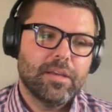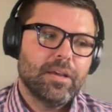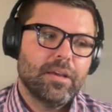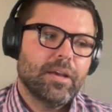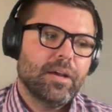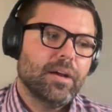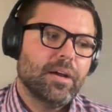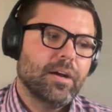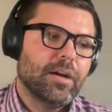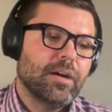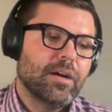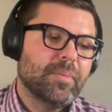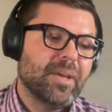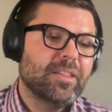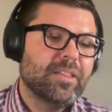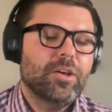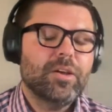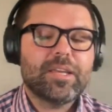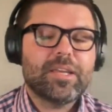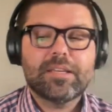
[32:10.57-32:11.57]

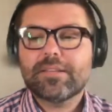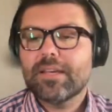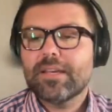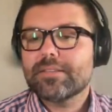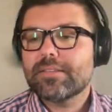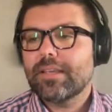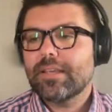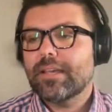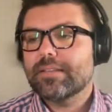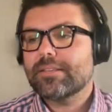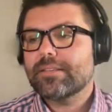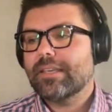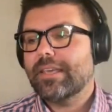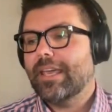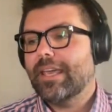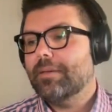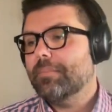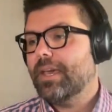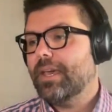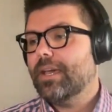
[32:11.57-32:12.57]
And look, as a
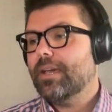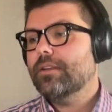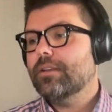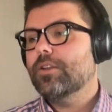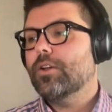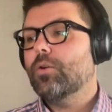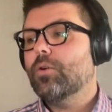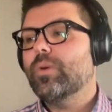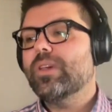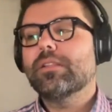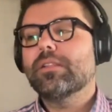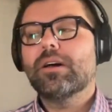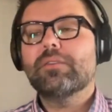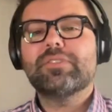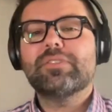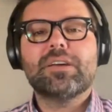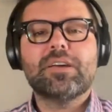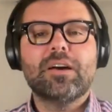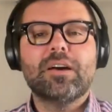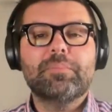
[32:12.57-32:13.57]
gay man, we love
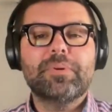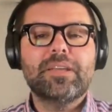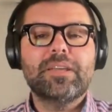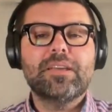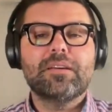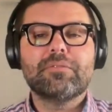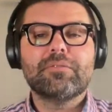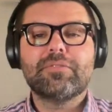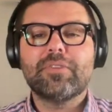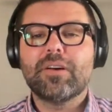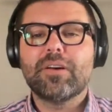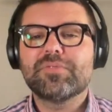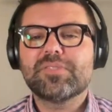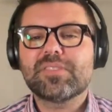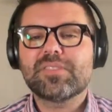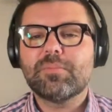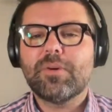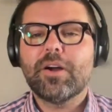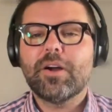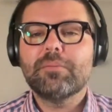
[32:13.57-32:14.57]
the company of
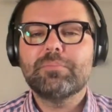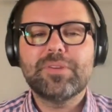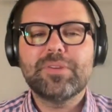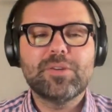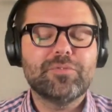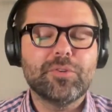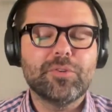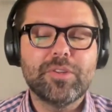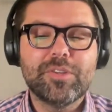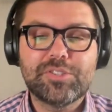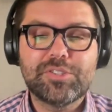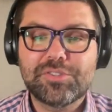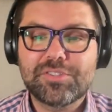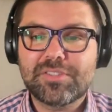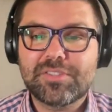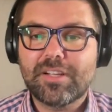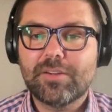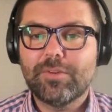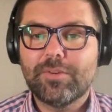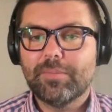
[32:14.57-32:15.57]
smart, beautiful,
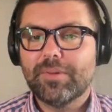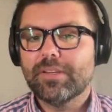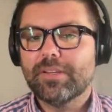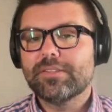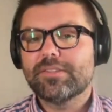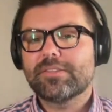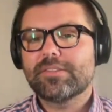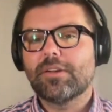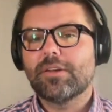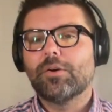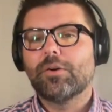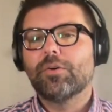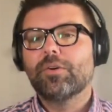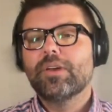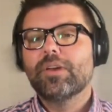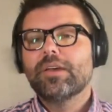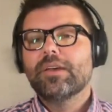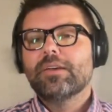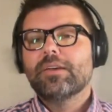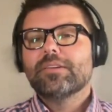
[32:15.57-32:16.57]
interesting women. So
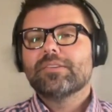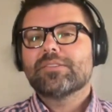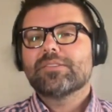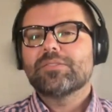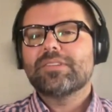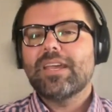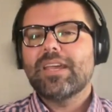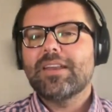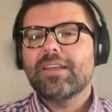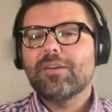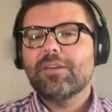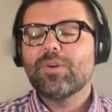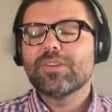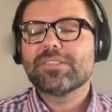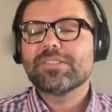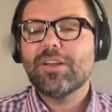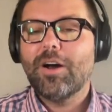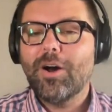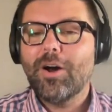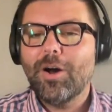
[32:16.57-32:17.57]
dating
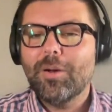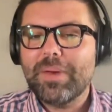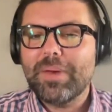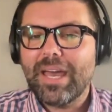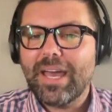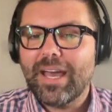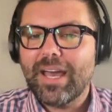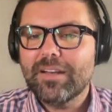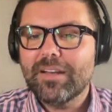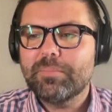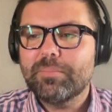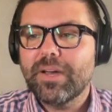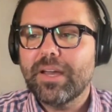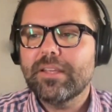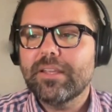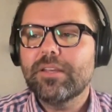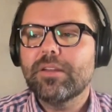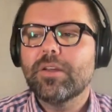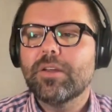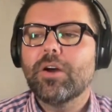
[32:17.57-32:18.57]
wasn't all bad, but
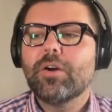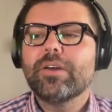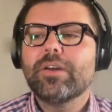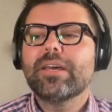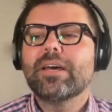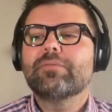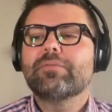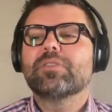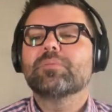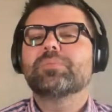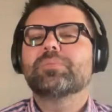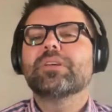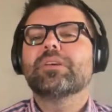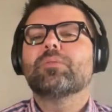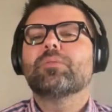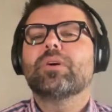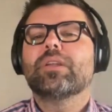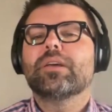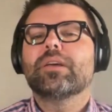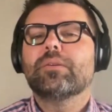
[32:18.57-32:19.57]
inevitably
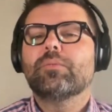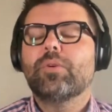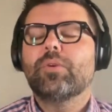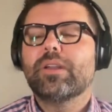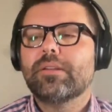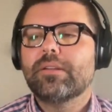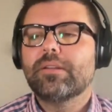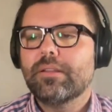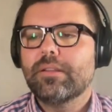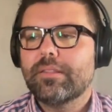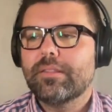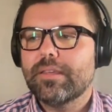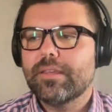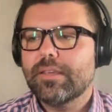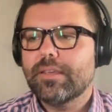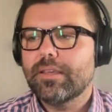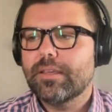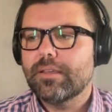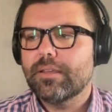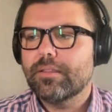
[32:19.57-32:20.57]
when
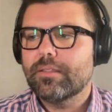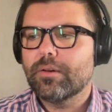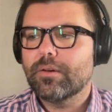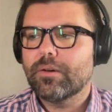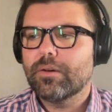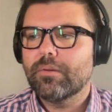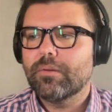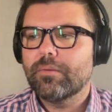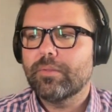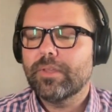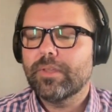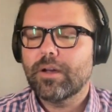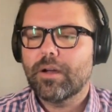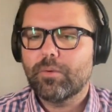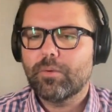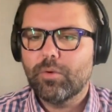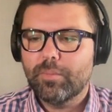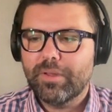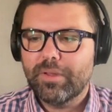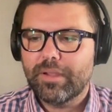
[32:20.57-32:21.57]
the
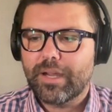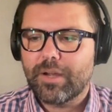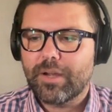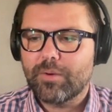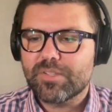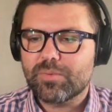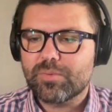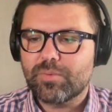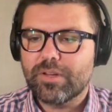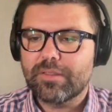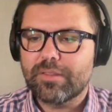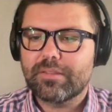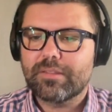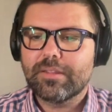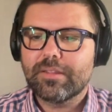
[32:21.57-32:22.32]
young woman that I was with